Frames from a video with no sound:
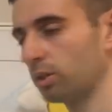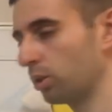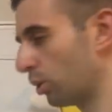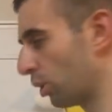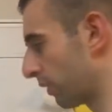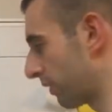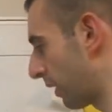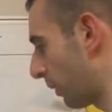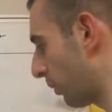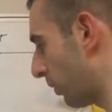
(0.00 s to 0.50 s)

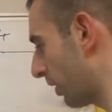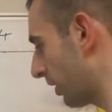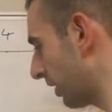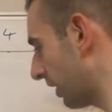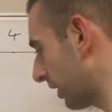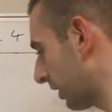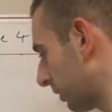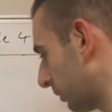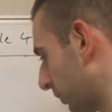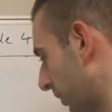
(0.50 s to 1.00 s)
Or if I want, I can